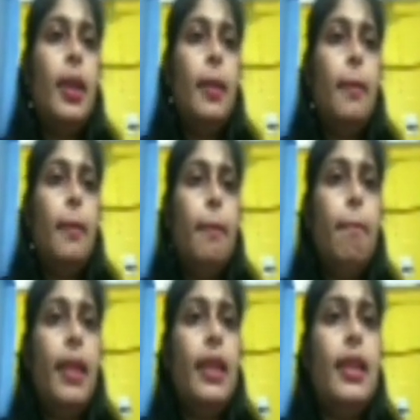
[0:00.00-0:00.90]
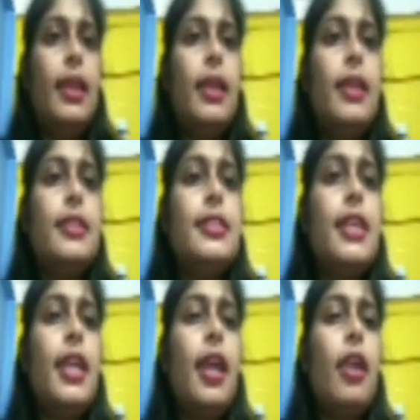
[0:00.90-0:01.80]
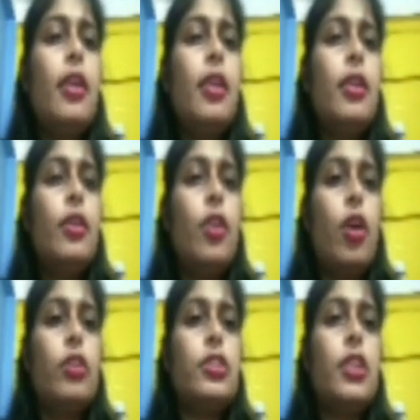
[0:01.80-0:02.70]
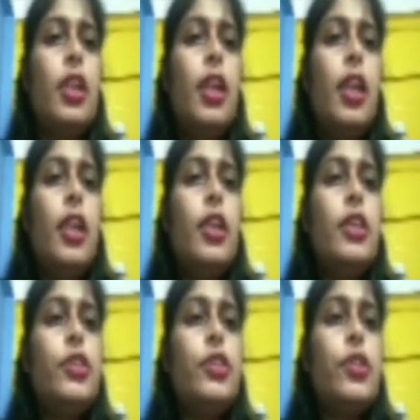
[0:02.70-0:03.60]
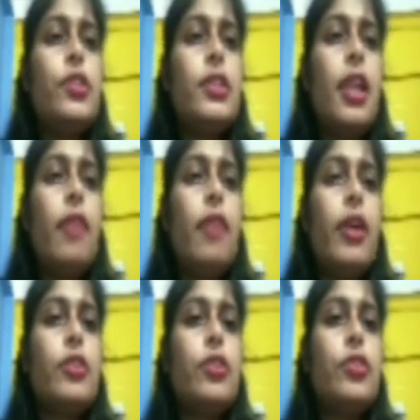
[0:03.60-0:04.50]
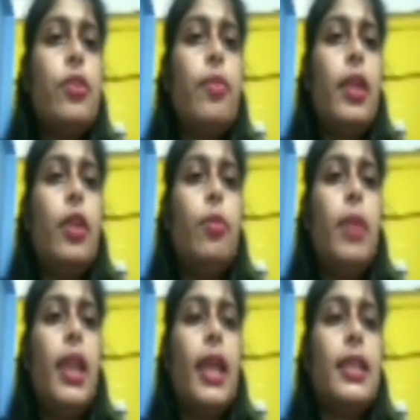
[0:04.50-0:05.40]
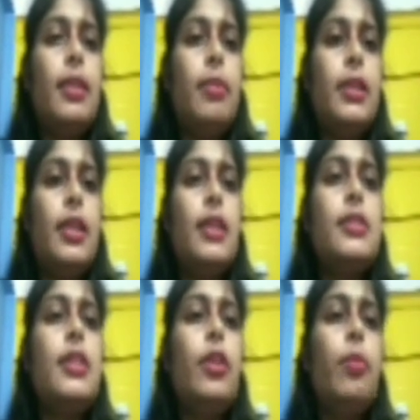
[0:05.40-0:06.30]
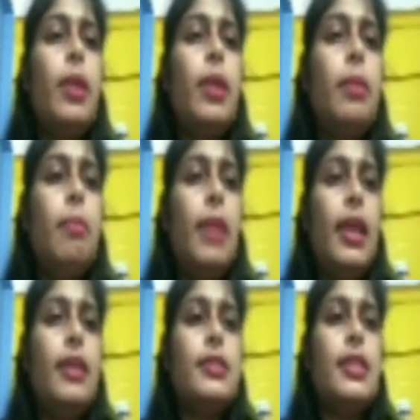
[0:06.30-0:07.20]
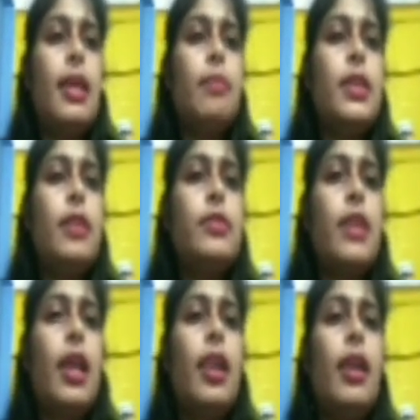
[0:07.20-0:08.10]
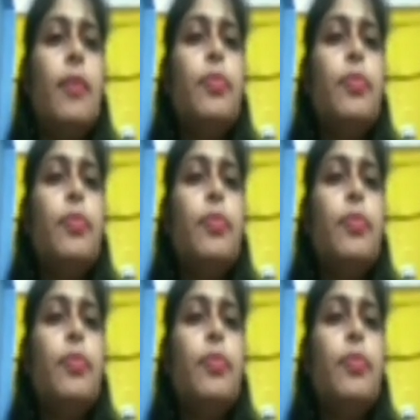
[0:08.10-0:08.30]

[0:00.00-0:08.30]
many? They are not. Resources are a functions of a human activities. Human beings themselves are a